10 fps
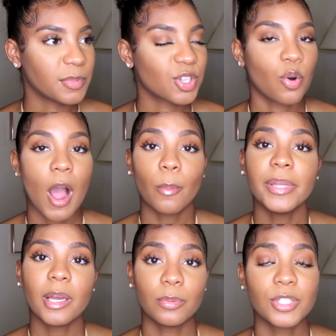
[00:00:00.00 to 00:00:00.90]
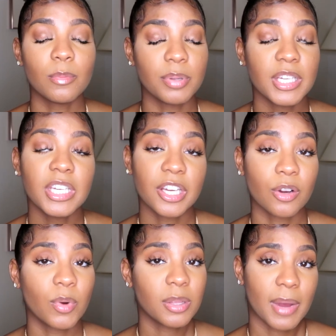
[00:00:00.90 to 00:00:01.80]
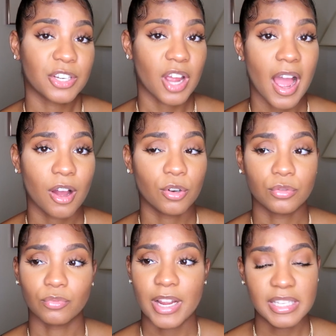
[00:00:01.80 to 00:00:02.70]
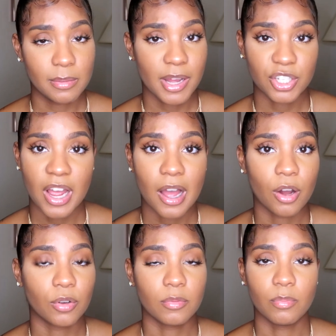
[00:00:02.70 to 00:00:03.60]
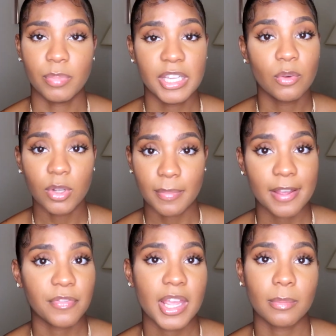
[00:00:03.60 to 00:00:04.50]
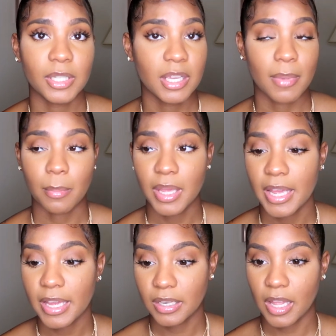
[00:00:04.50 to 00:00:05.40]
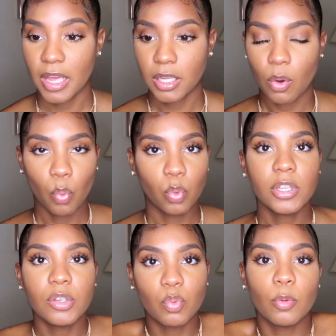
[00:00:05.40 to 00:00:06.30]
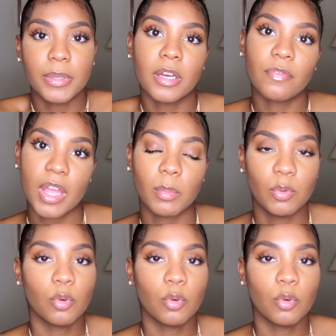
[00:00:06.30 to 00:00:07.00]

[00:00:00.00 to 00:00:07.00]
So I'll be able to be here with my child, raising my child, being with my family, my man. Like, we will be a family.